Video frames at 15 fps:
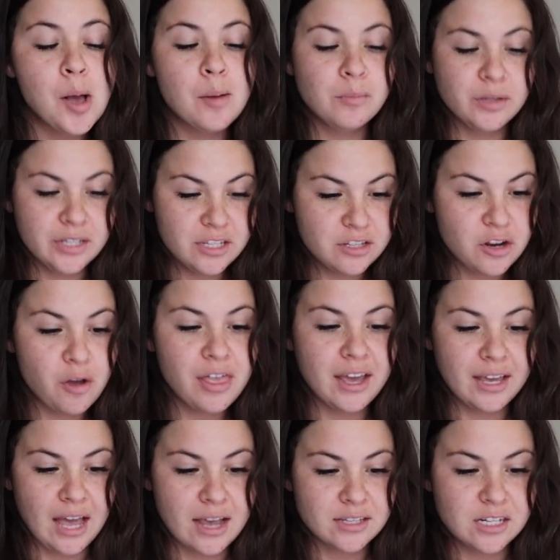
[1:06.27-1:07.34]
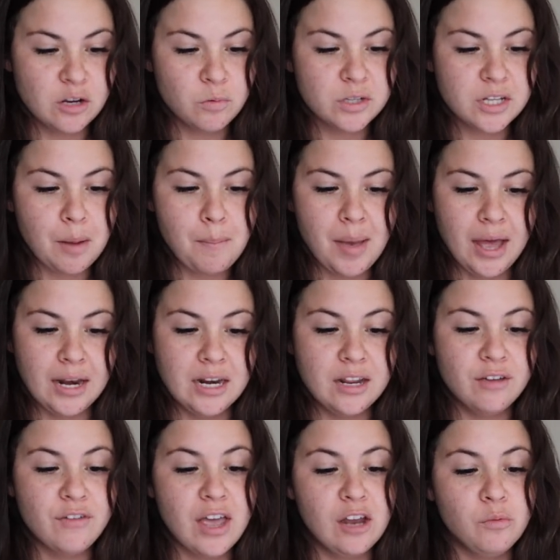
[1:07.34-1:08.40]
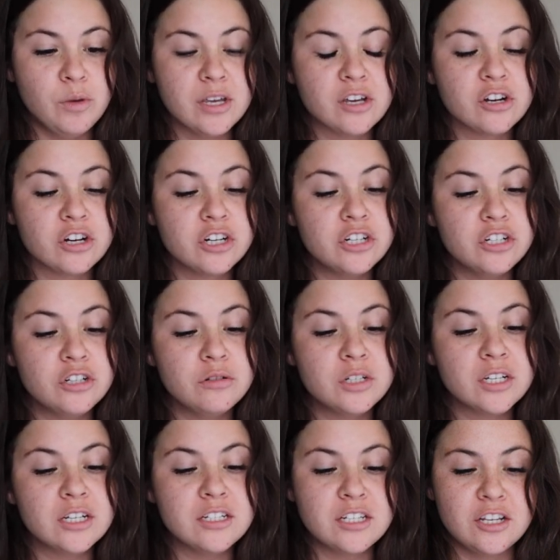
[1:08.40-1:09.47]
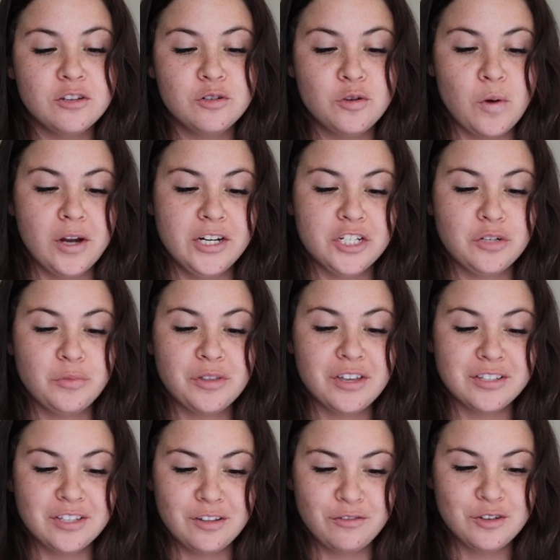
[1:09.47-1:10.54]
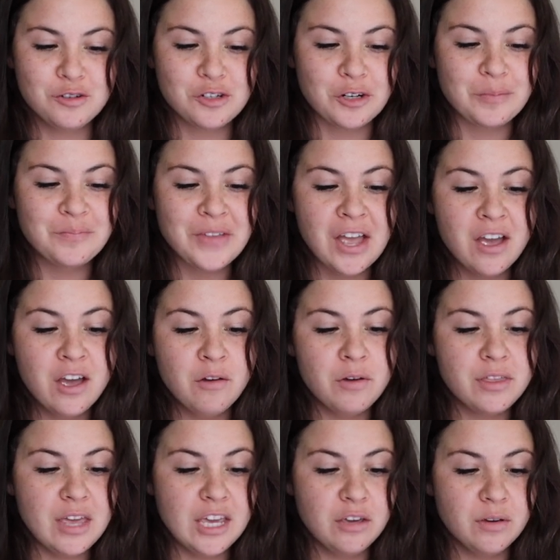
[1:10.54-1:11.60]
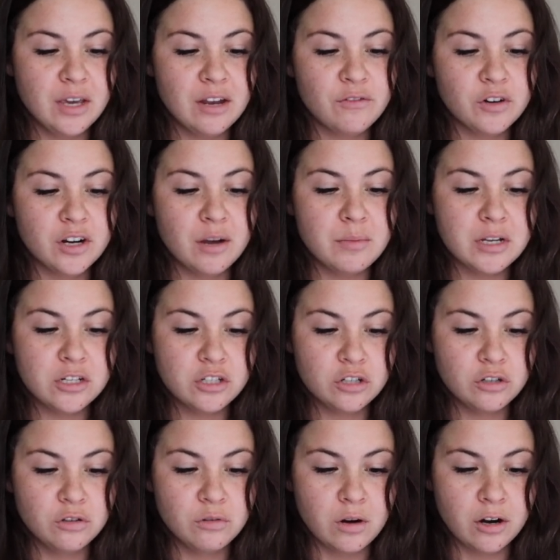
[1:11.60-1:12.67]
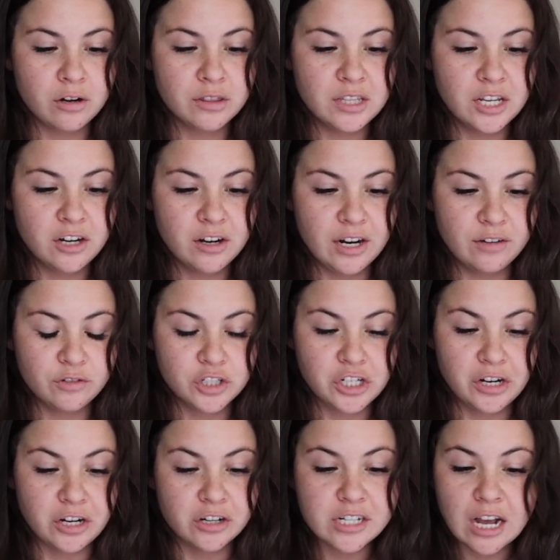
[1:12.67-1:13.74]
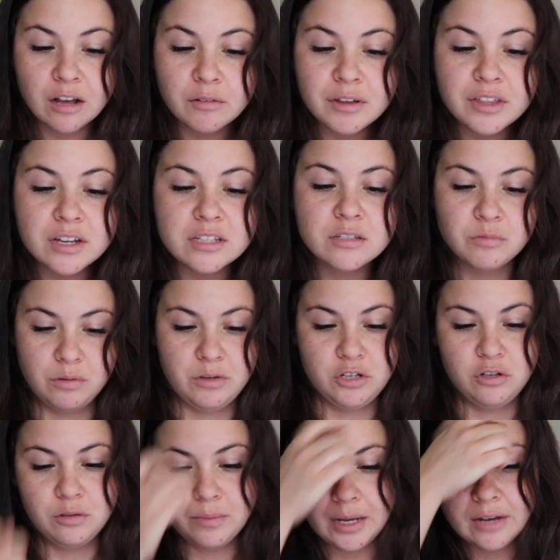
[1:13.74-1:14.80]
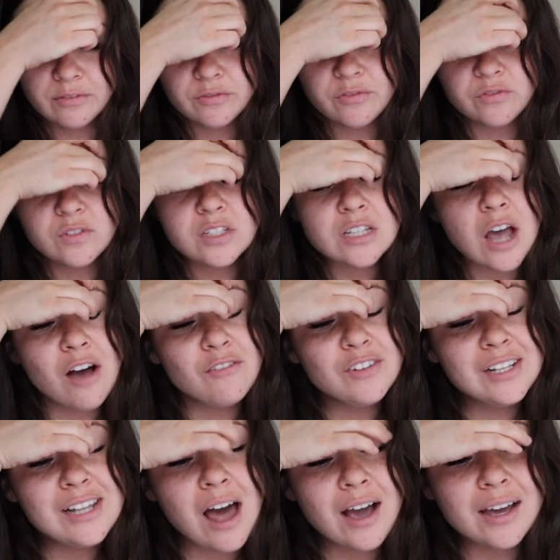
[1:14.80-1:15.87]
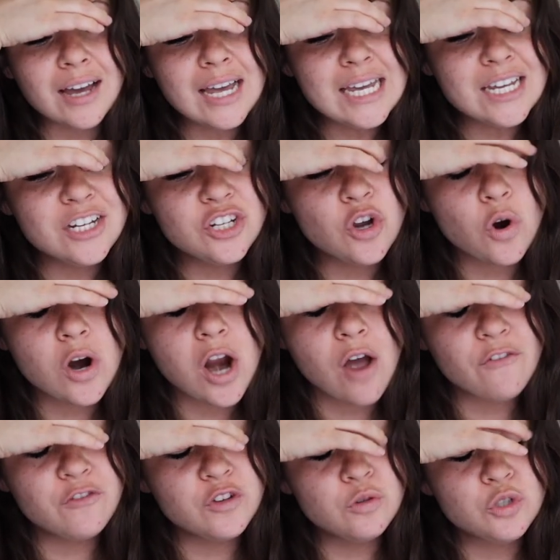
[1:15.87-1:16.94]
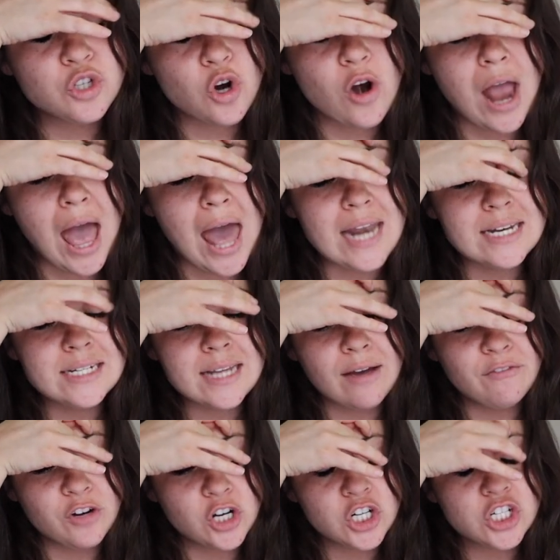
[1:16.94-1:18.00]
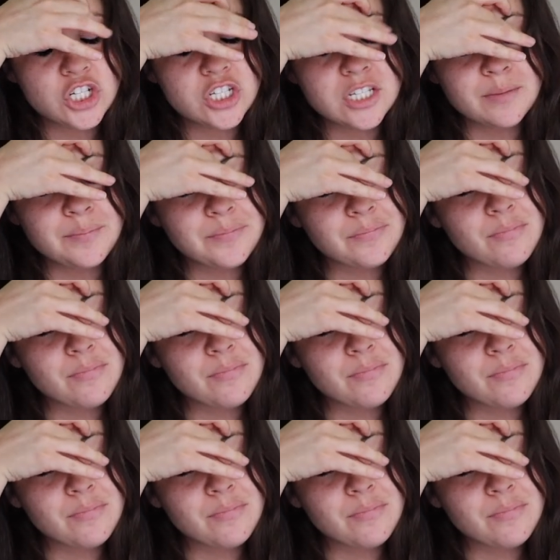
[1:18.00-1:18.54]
Please know that casting was competitive and we encourage you to continue to audition with us in the future. We thank you again for coming to our theater and for sharing your talent with us. We wish you the best of luck in your future endeavors.